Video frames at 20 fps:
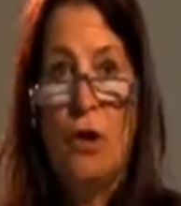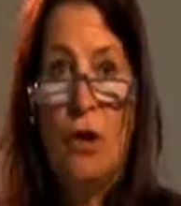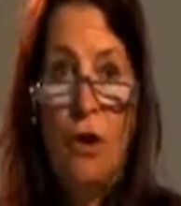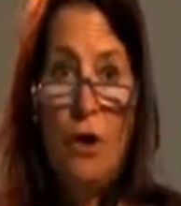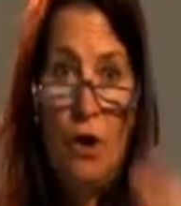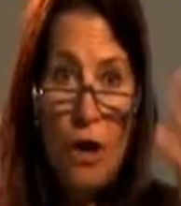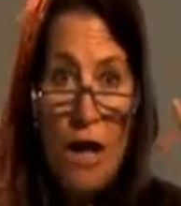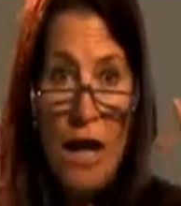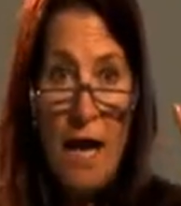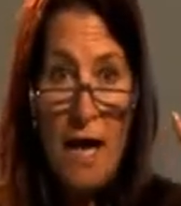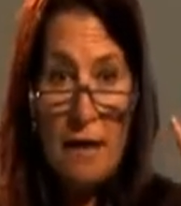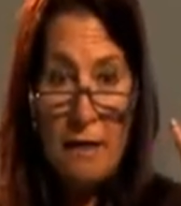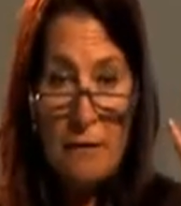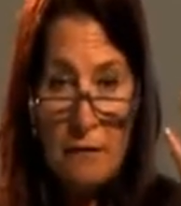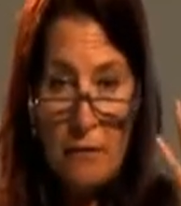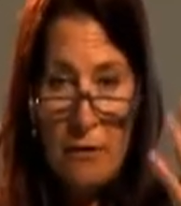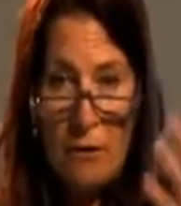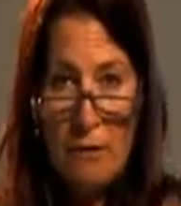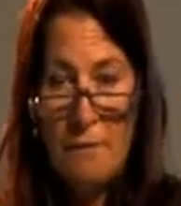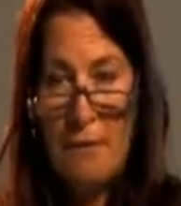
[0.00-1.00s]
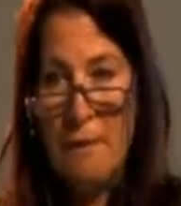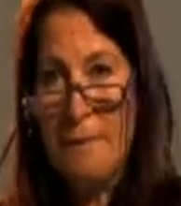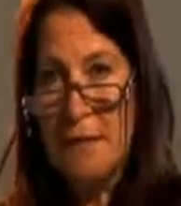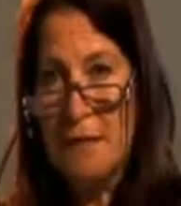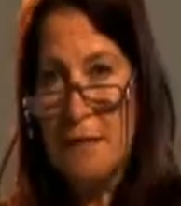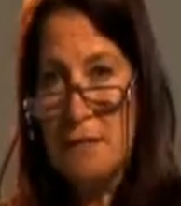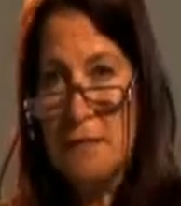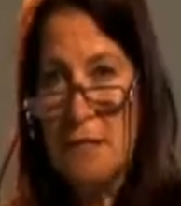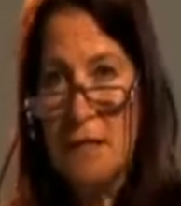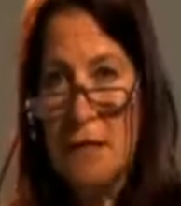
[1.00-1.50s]
"Hola, ¿cómo
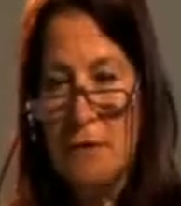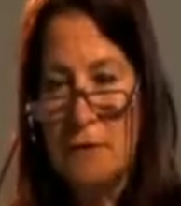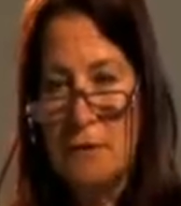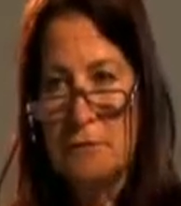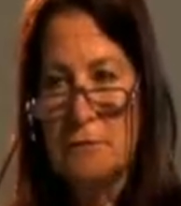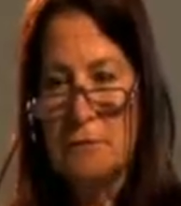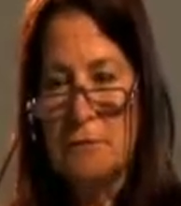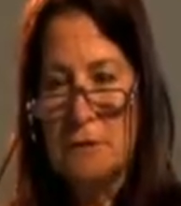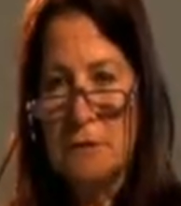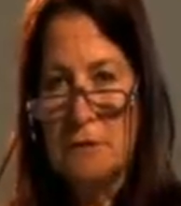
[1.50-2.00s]
amanecieron?"